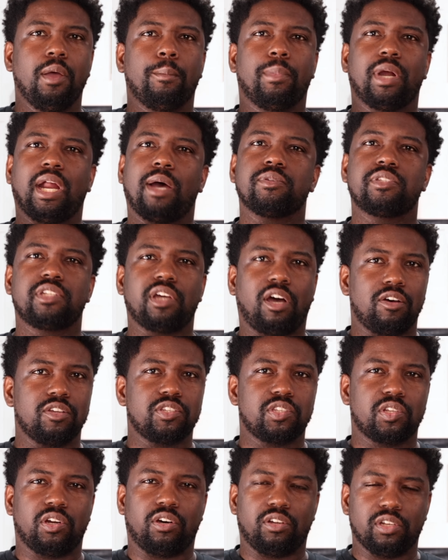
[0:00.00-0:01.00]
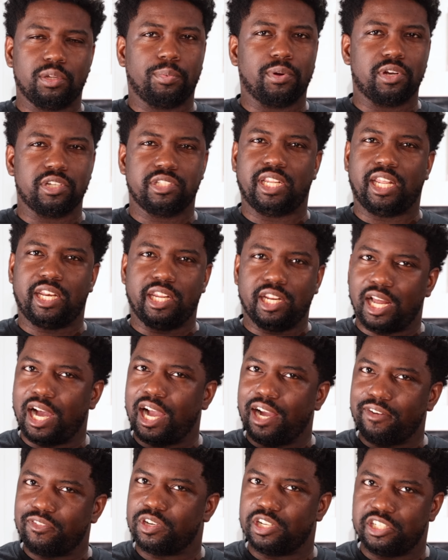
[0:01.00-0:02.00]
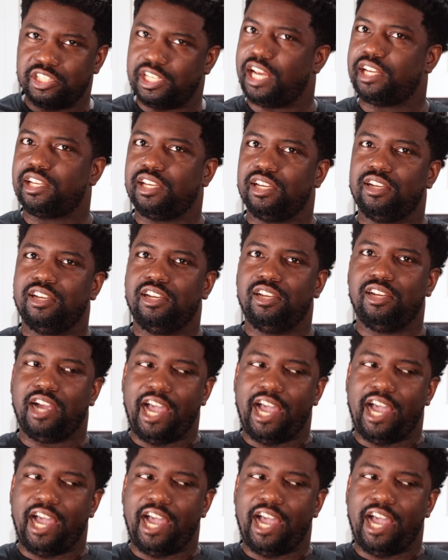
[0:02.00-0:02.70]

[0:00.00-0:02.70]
But I was also the only person that did not have on a jacket.